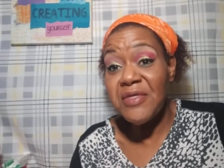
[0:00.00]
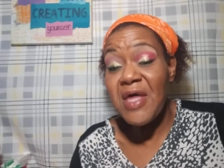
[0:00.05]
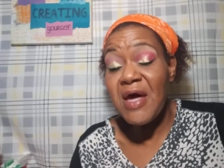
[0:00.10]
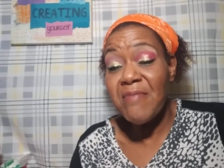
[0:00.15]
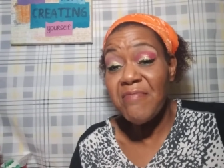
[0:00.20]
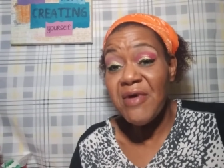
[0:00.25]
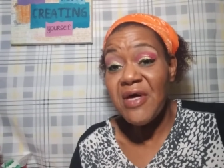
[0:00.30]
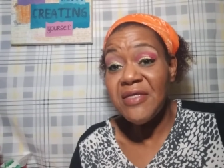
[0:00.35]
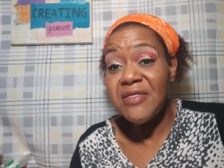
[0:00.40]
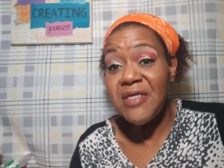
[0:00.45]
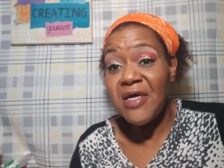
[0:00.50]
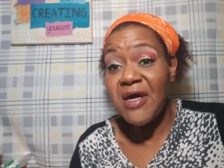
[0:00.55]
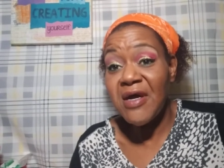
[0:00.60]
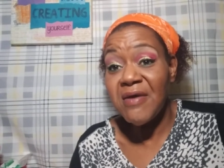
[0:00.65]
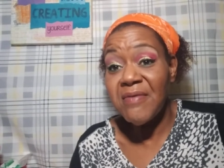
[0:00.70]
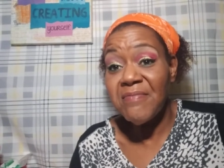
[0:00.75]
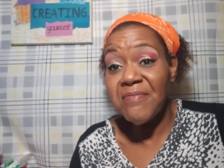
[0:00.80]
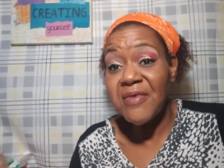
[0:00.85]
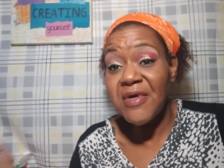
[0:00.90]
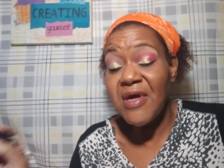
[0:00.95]
that
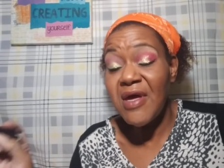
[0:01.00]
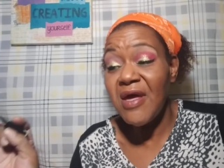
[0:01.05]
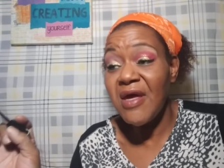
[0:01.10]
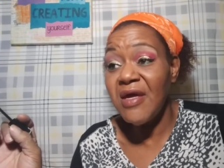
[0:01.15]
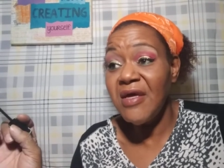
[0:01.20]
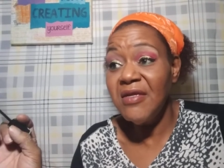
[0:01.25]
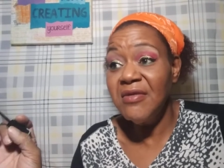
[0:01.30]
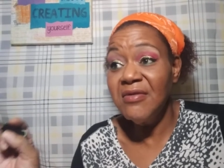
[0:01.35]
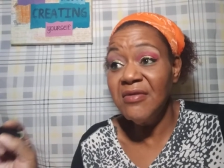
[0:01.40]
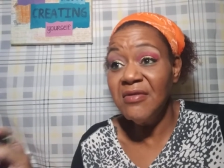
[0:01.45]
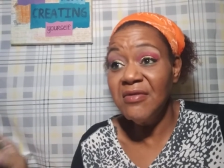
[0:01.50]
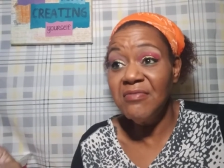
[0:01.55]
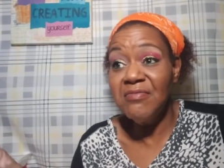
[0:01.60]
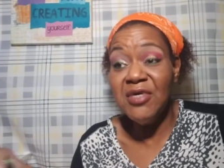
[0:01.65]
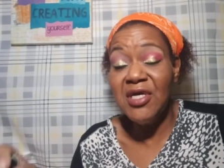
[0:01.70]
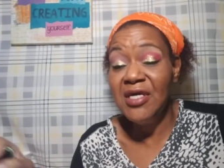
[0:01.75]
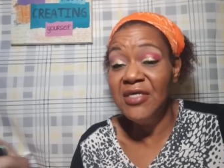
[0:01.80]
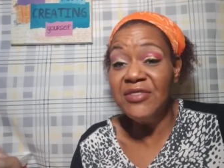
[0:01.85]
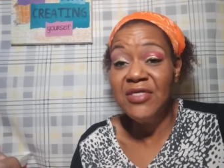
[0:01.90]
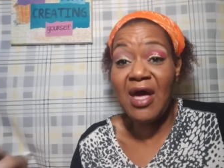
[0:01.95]
bedtime. And
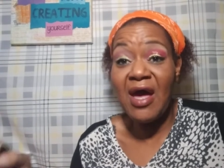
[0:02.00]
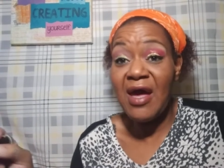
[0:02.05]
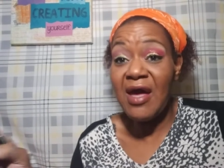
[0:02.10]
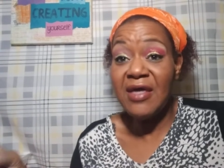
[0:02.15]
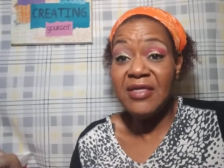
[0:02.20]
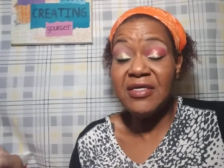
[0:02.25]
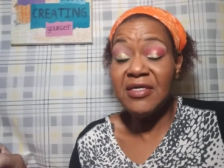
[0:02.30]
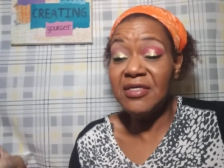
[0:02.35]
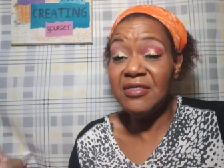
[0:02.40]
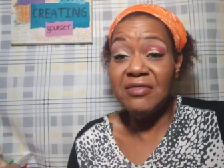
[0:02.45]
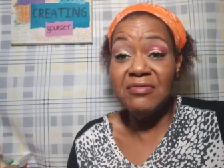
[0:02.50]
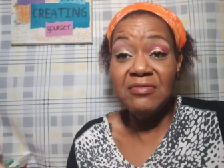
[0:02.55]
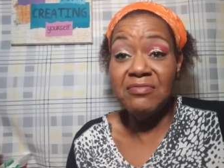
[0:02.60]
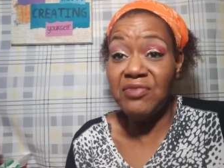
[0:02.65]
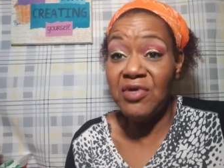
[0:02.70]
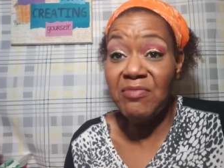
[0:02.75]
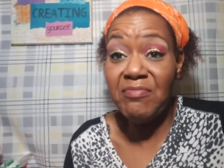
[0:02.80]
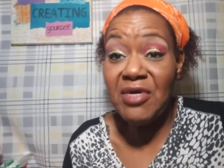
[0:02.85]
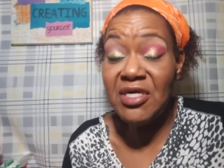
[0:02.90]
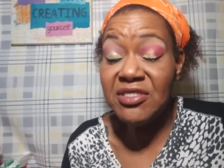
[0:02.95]
because I had to
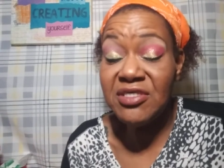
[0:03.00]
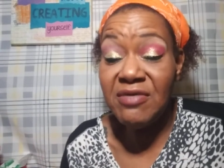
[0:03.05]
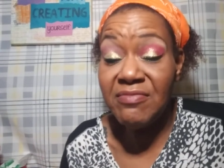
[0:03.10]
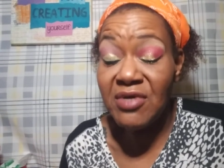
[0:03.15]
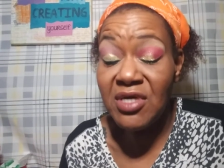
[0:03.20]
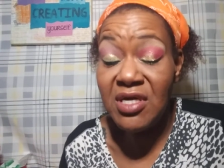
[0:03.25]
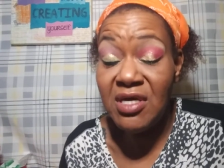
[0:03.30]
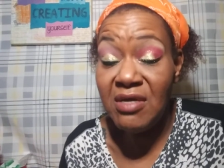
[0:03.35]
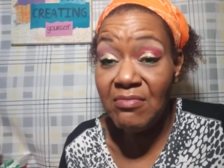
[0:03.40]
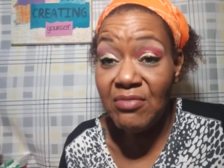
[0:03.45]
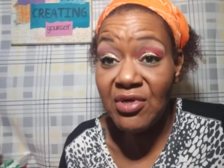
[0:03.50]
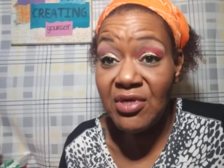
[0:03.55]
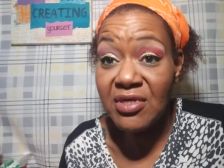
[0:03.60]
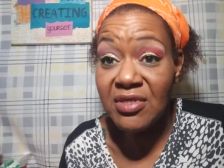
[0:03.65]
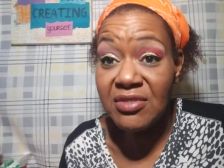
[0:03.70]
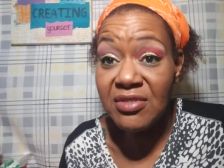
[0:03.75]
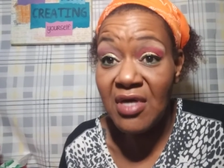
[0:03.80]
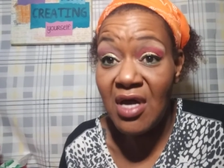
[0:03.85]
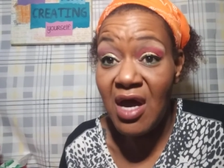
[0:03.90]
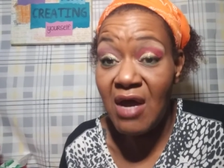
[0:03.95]
read my Stephen King
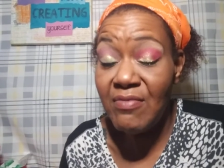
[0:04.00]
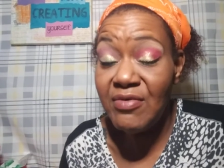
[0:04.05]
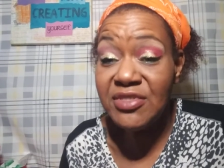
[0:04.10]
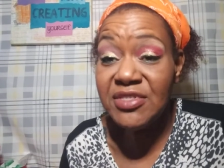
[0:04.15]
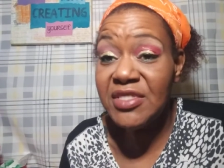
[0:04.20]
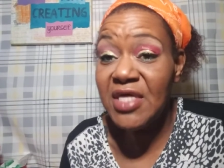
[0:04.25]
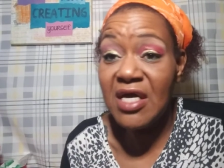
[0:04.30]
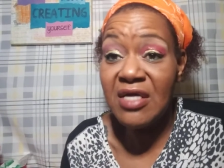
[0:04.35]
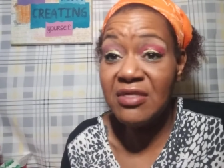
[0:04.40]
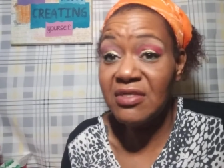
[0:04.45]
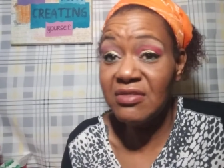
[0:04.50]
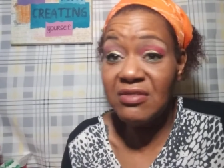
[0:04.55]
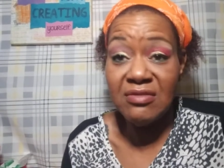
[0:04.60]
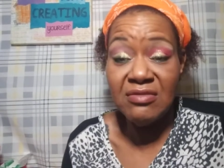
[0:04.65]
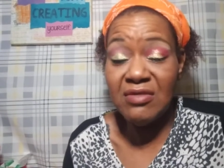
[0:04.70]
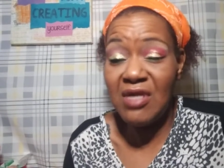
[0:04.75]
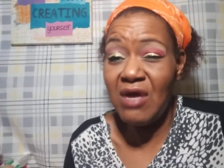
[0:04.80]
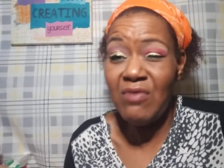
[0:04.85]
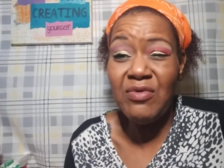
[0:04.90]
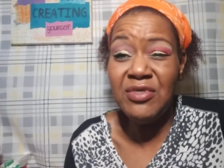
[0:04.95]
books. I wasn't that.
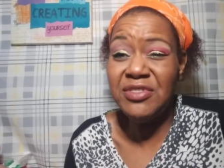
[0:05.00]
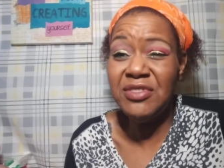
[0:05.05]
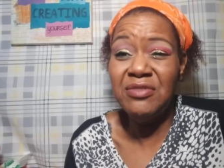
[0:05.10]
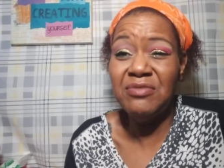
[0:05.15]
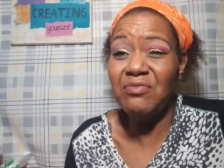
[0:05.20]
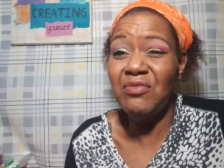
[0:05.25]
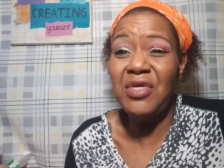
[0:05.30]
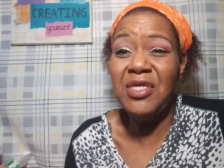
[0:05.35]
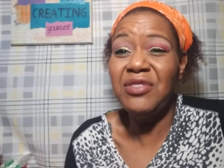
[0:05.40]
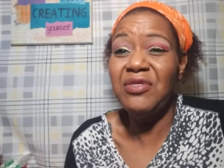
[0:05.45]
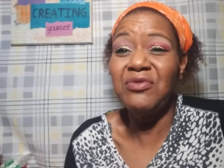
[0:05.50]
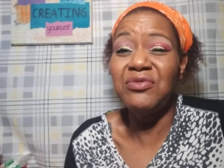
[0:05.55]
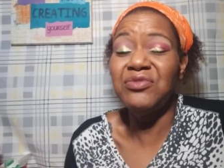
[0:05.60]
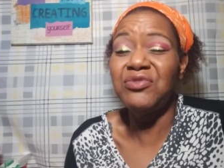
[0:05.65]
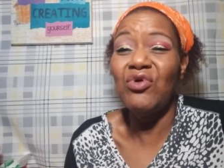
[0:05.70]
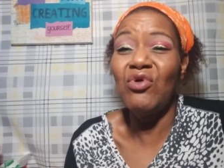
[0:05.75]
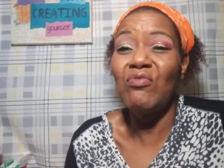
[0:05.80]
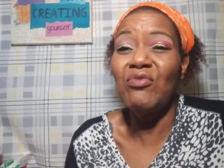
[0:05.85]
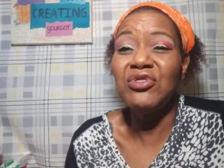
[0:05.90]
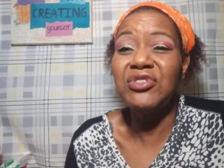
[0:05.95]
I wasn't one of those
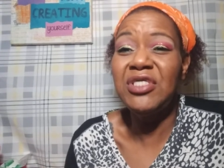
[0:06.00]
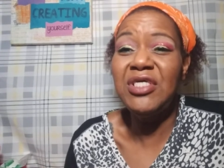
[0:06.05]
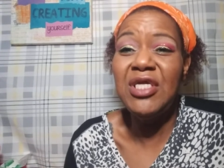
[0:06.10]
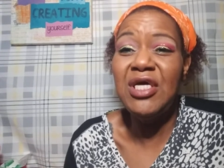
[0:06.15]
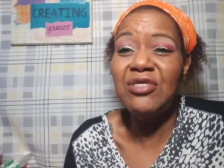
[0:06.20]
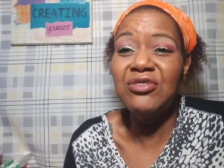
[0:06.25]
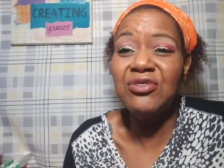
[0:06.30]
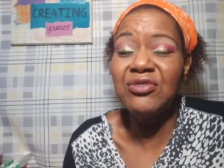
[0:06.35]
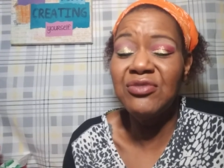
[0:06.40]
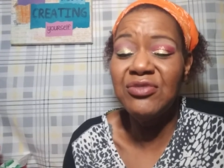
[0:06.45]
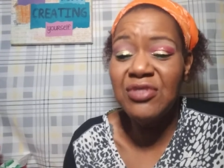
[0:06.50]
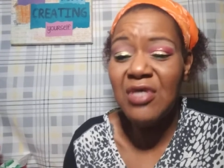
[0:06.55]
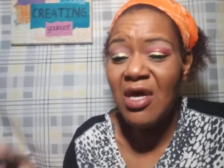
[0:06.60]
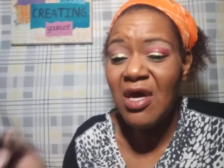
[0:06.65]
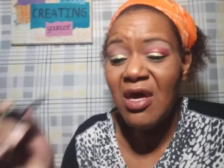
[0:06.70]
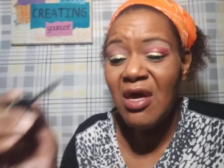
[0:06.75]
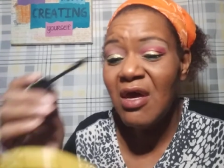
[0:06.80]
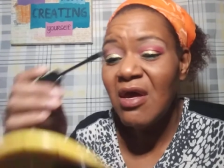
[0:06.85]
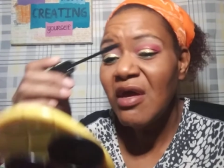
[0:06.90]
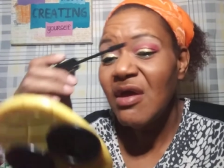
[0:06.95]
normal teenagers.
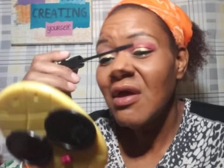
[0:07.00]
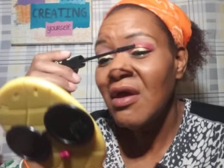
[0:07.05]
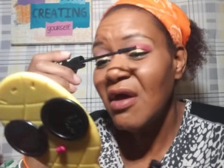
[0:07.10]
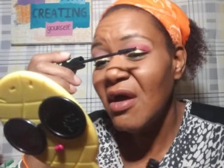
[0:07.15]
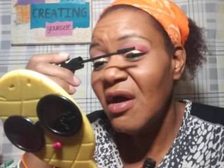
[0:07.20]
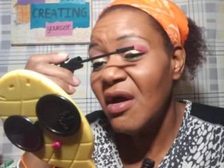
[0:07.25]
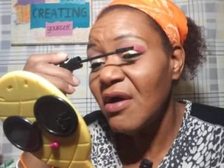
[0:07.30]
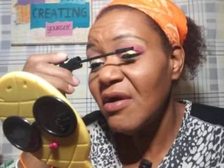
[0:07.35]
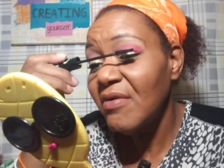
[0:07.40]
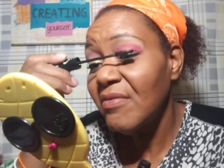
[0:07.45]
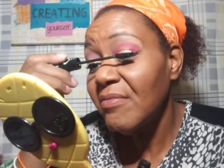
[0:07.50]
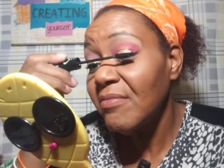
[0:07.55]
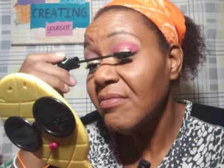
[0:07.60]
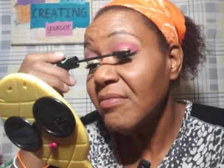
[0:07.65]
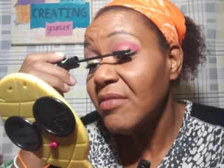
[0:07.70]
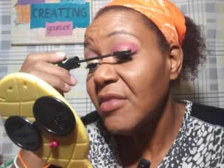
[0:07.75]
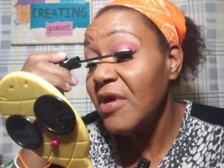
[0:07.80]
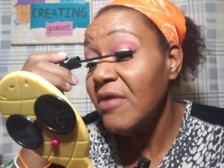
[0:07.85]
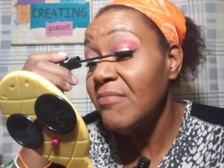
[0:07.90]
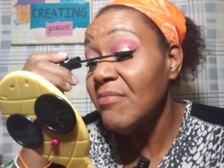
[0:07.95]
Um,
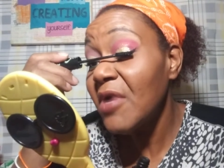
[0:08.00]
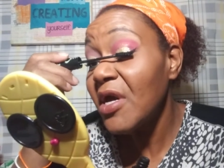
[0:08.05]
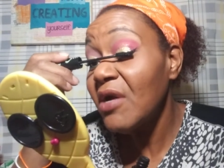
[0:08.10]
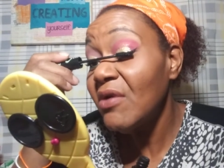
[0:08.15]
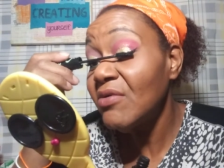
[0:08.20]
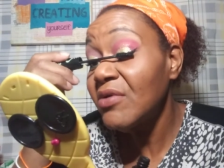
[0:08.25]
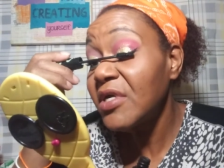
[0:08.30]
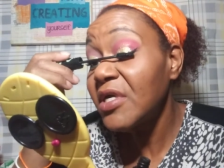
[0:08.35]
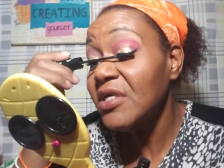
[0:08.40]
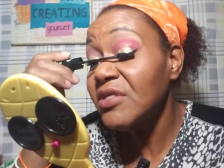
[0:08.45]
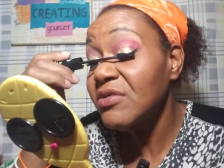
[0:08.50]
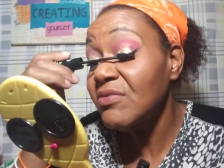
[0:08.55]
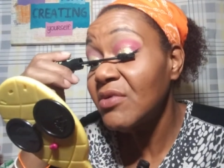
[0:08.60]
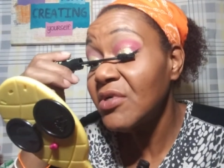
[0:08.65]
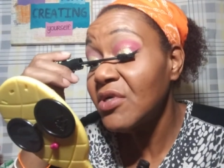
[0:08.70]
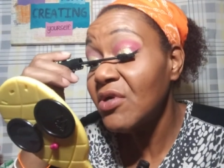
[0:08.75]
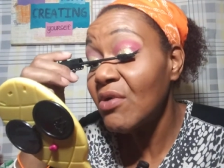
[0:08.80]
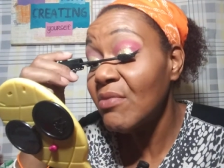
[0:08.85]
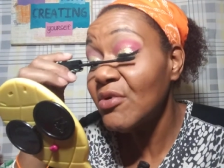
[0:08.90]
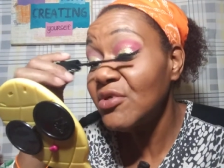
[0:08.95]
even my own kids
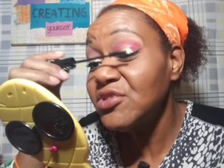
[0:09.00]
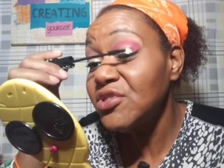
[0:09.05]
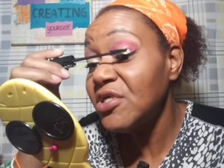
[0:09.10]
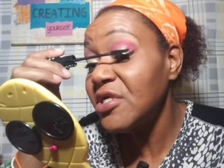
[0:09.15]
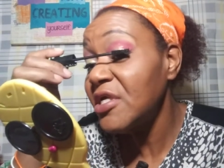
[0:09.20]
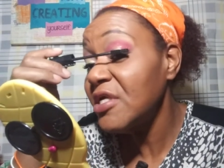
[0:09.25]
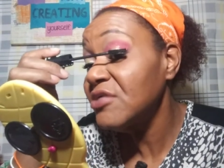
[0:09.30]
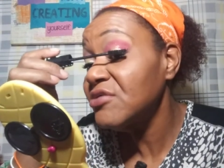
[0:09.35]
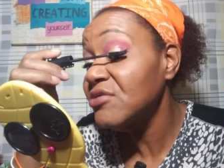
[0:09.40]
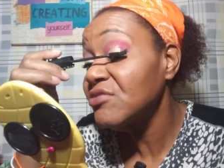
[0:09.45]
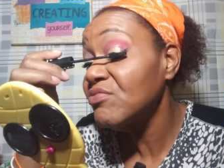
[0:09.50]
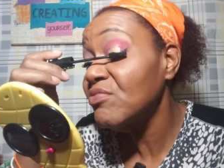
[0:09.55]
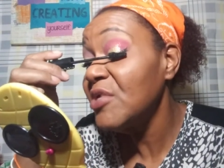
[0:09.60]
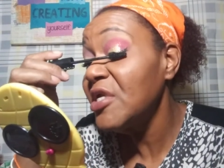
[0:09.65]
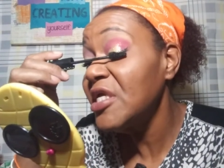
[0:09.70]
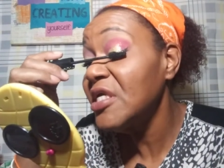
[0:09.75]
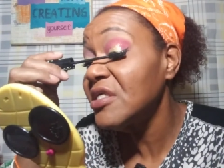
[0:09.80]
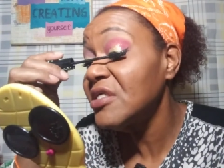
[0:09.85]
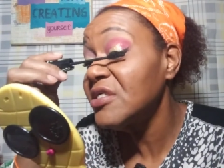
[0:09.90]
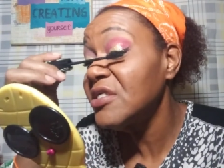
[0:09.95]
weren't normal teenagers. We
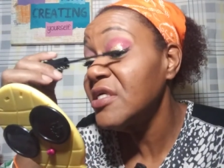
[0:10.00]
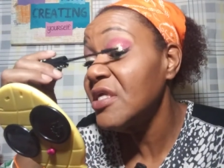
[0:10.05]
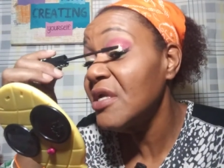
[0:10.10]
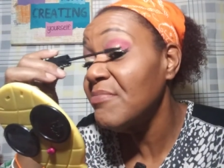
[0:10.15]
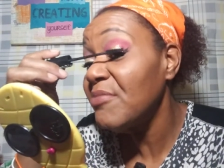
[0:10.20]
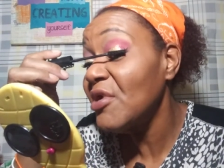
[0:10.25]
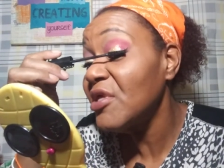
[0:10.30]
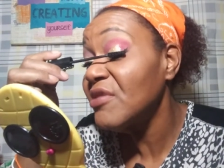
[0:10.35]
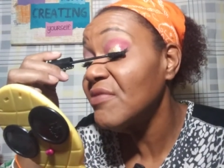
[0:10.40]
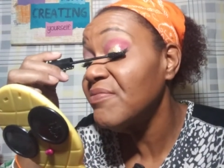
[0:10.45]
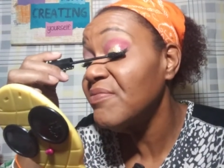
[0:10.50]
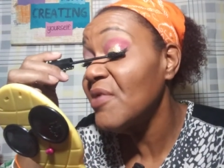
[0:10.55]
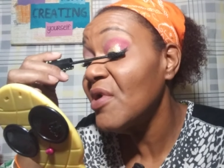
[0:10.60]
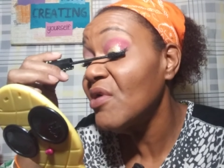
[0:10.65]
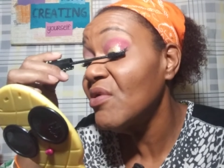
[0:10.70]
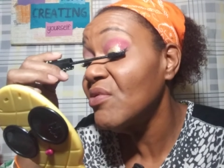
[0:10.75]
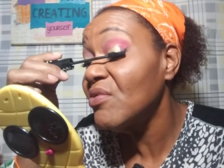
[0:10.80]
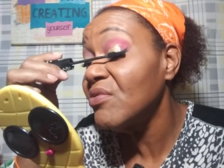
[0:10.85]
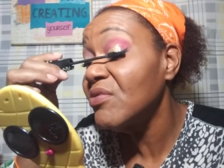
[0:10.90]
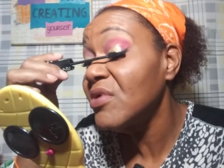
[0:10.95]
didn't sit up on the
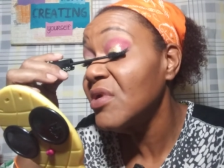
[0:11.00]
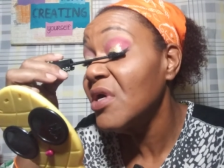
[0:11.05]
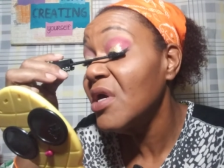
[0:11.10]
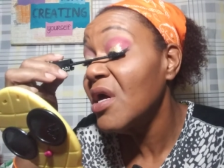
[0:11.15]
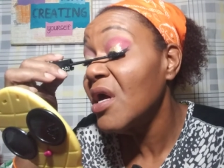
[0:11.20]
phone.